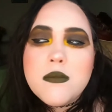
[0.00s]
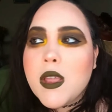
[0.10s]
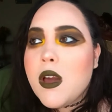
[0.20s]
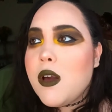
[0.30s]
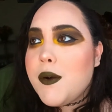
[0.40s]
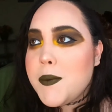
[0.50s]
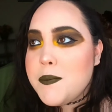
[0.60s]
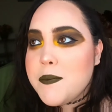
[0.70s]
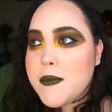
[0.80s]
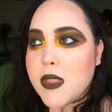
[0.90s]
Um,
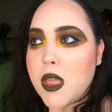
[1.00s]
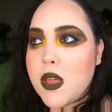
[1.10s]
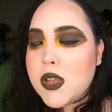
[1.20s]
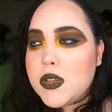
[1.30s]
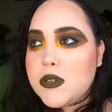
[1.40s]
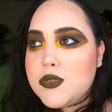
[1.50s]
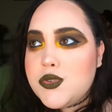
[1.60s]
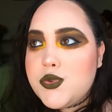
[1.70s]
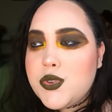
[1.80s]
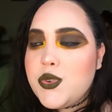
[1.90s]

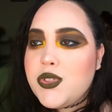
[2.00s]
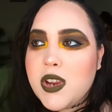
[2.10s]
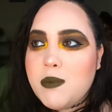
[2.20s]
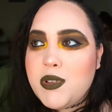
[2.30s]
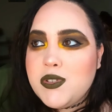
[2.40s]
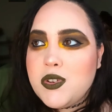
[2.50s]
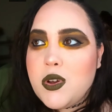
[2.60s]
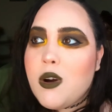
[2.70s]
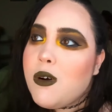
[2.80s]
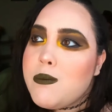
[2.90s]
to a new therapist, gonna
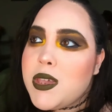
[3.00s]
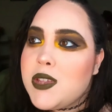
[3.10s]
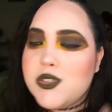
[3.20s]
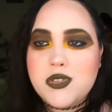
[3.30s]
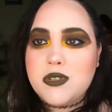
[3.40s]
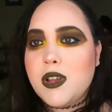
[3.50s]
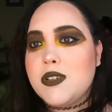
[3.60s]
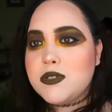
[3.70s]
call me just a,